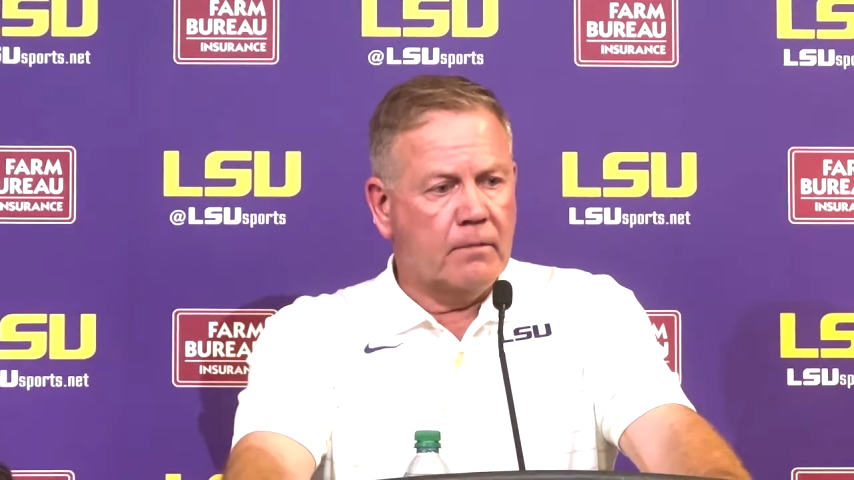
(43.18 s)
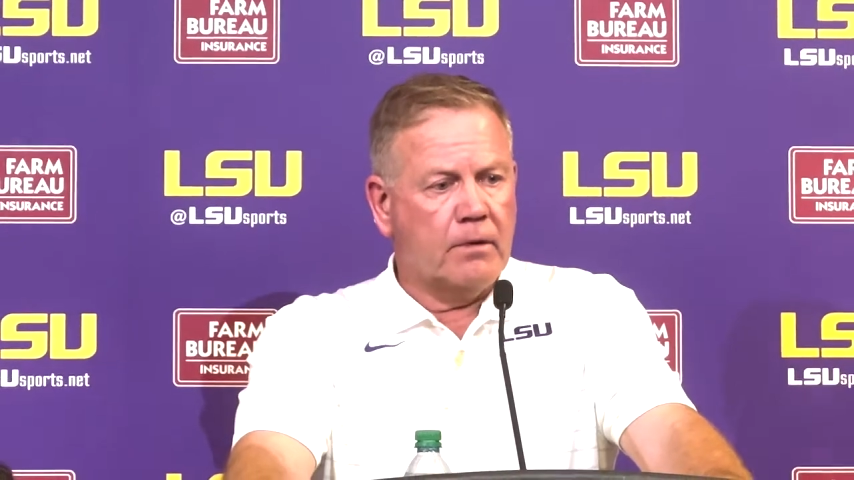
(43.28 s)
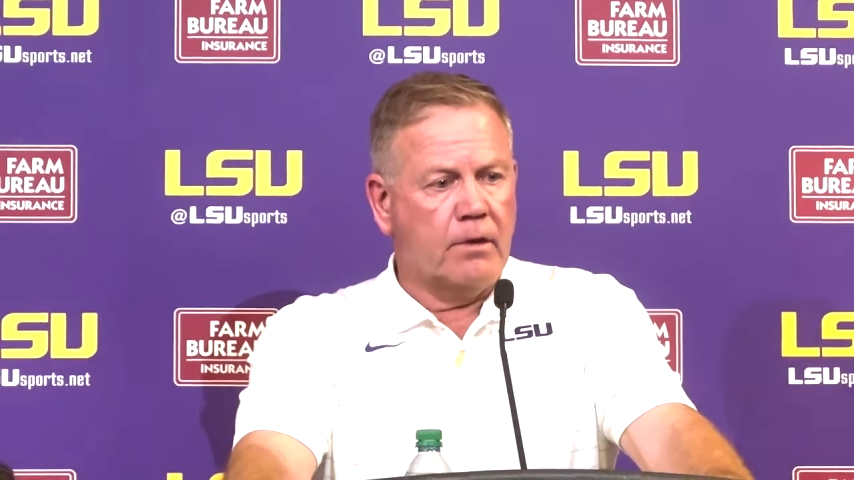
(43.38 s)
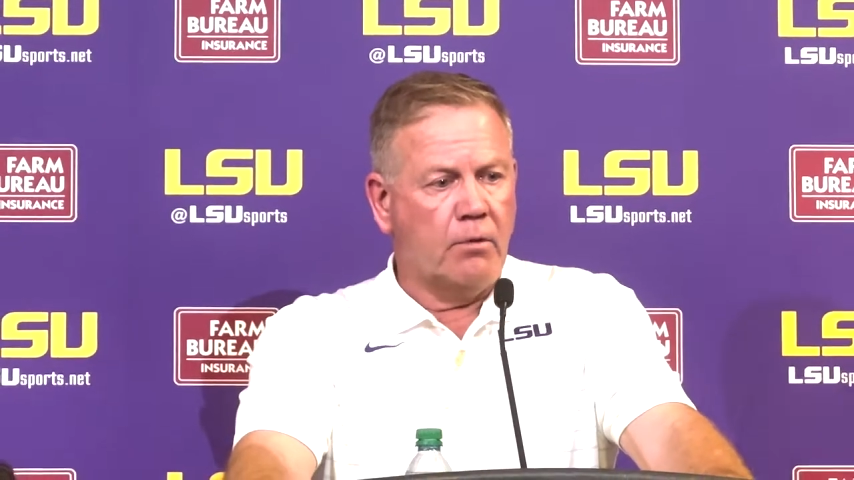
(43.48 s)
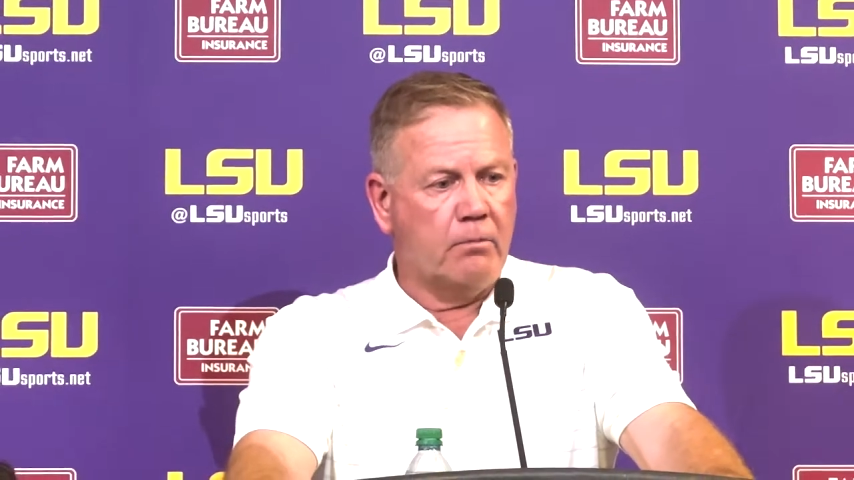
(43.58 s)

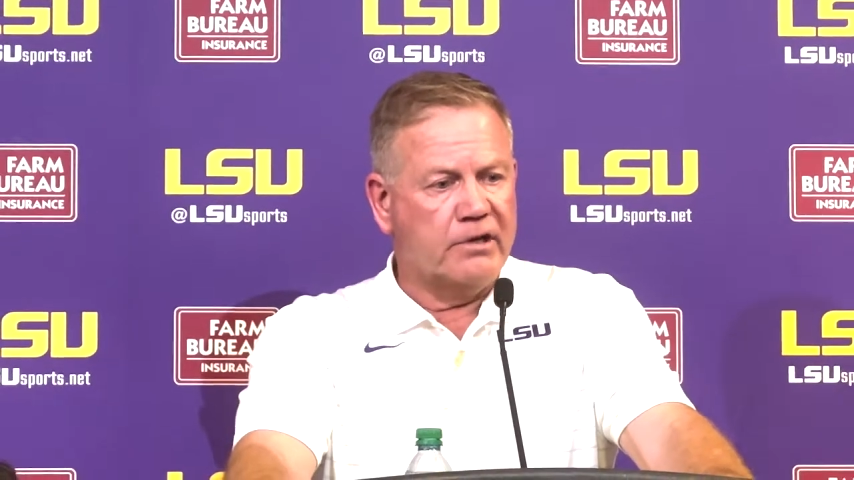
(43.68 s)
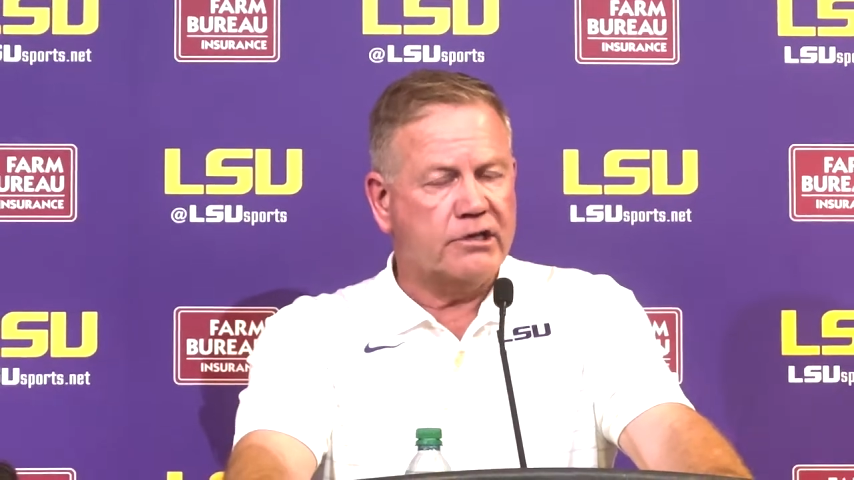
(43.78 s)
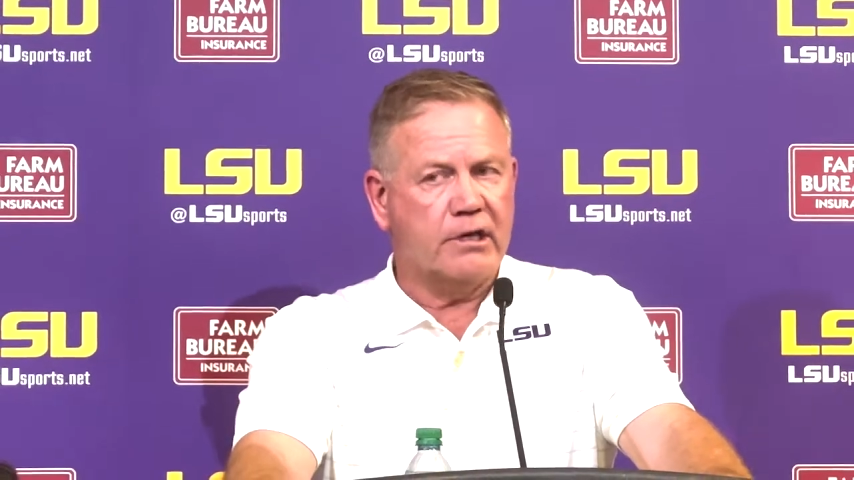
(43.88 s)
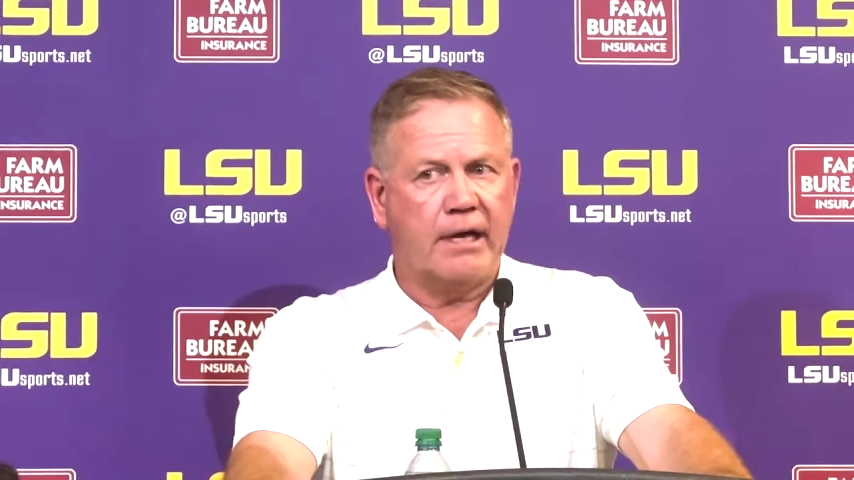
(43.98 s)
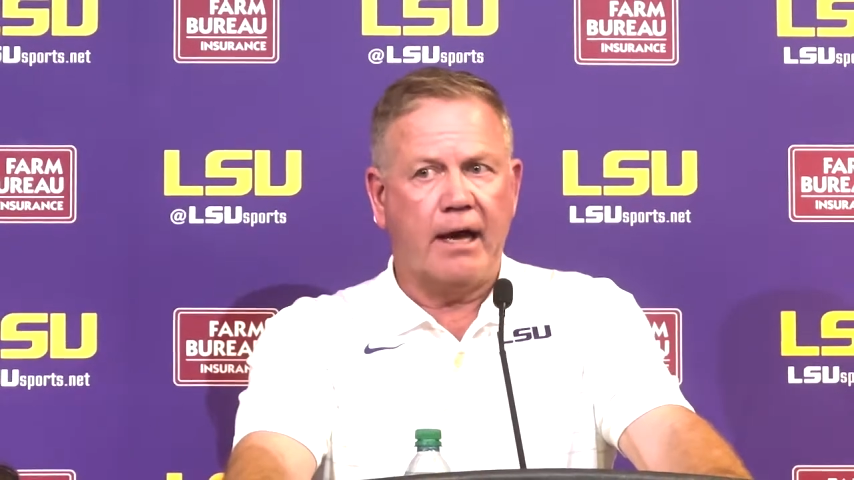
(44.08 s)
you know,
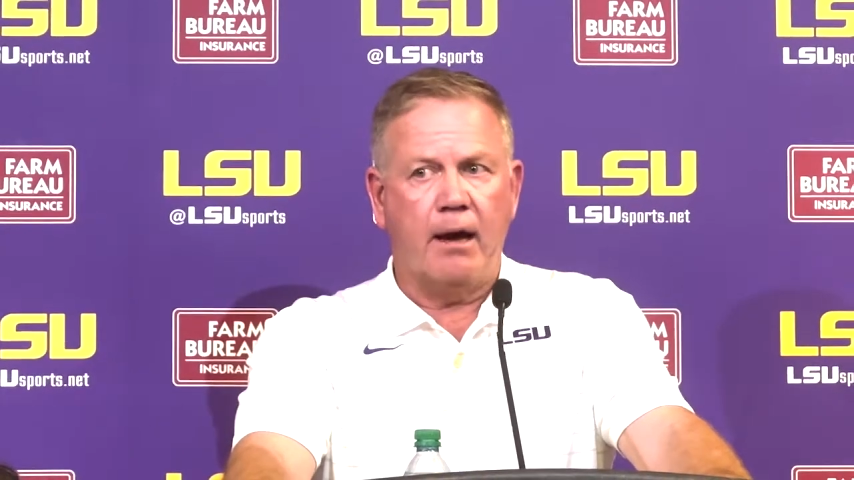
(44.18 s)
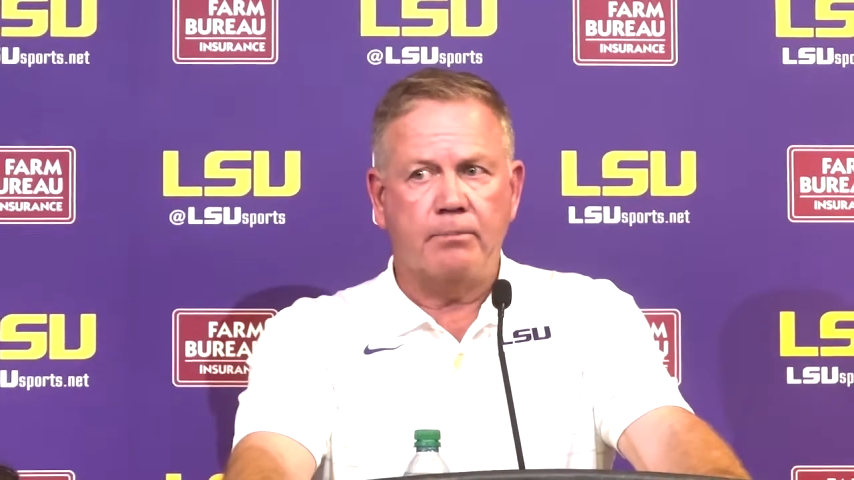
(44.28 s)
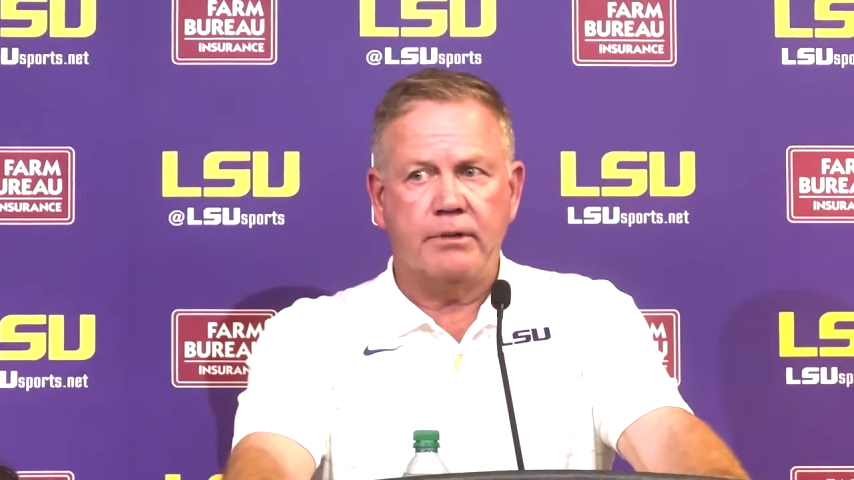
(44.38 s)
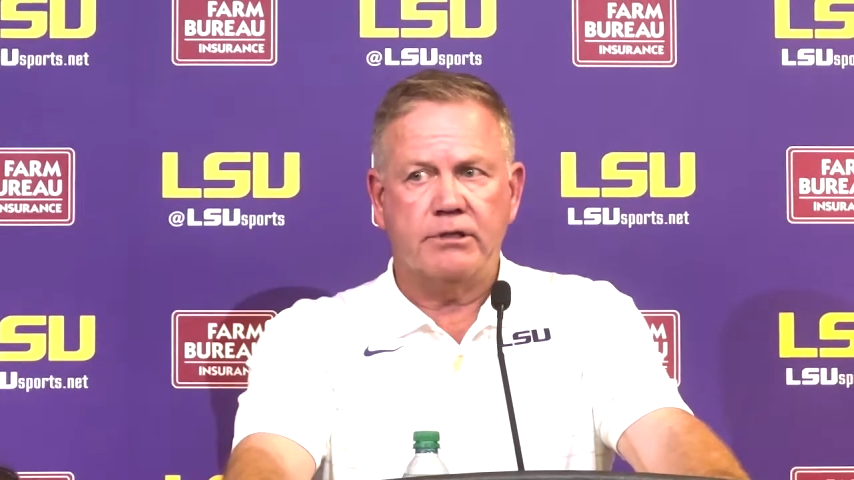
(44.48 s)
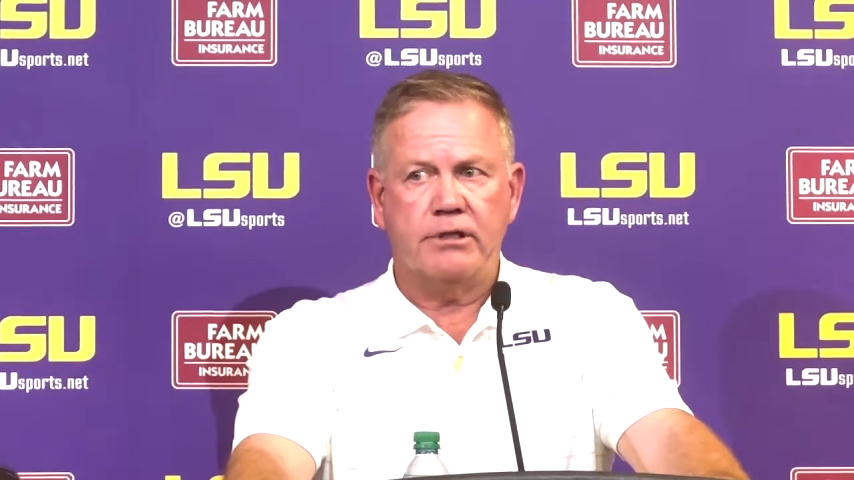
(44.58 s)
mission
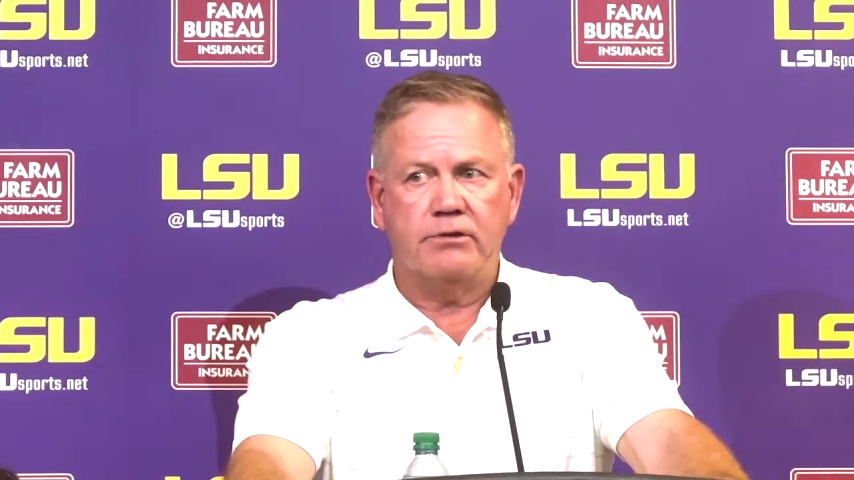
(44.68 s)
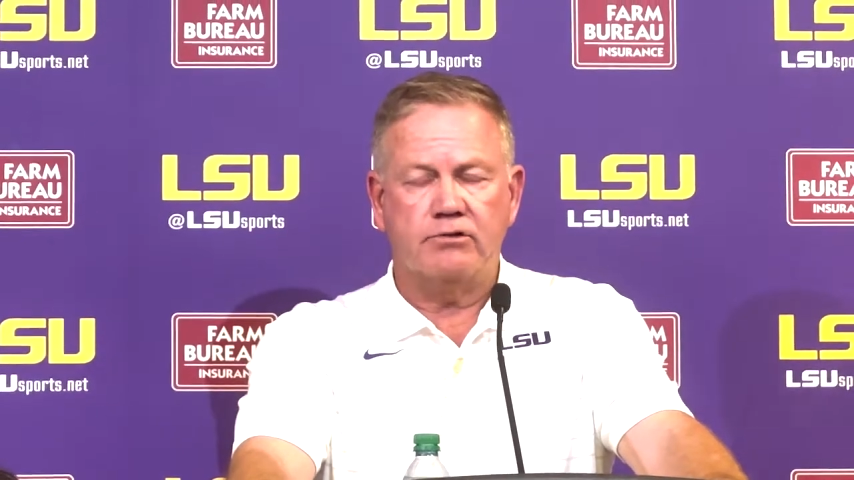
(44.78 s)
accomplished in